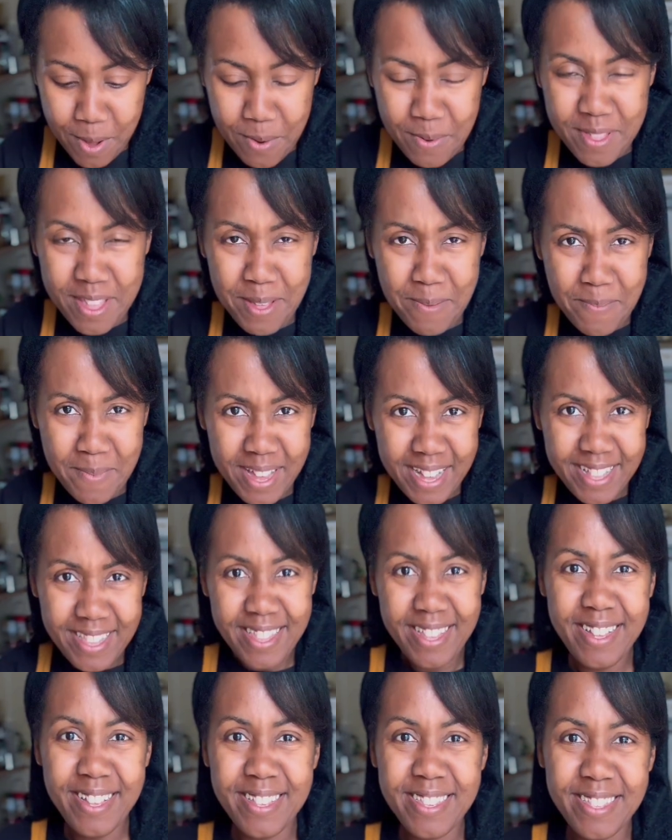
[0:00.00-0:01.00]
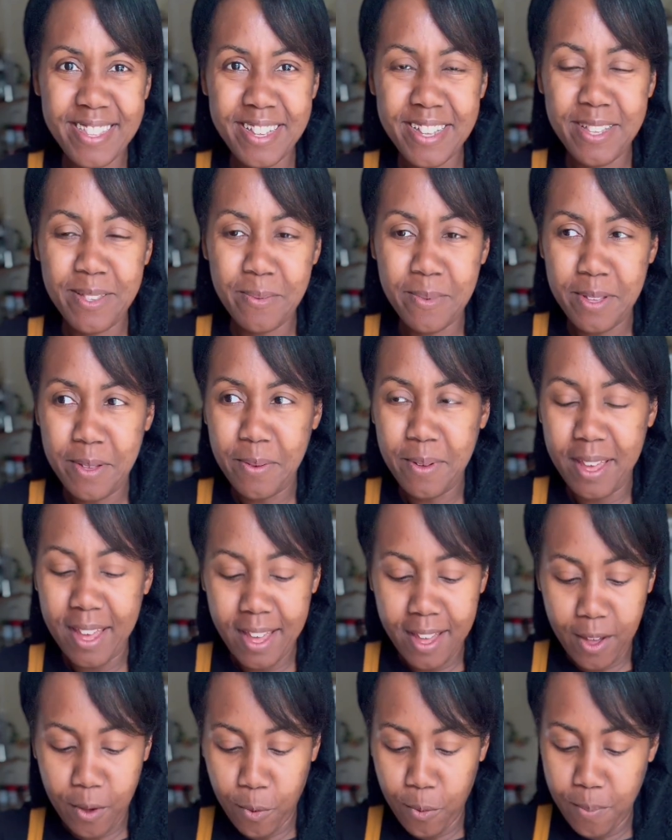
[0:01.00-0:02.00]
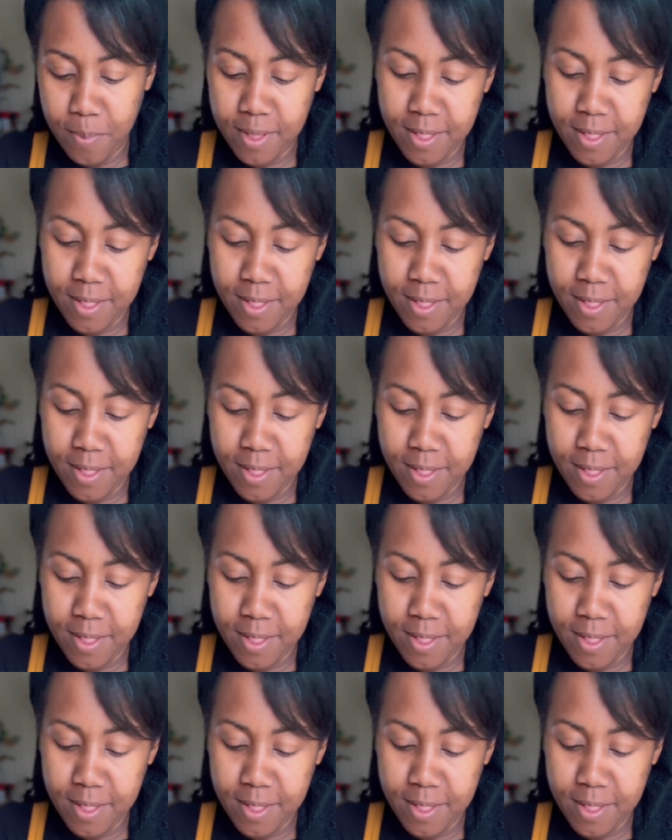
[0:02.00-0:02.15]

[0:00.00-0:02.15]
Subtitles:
do they make these things where you can't open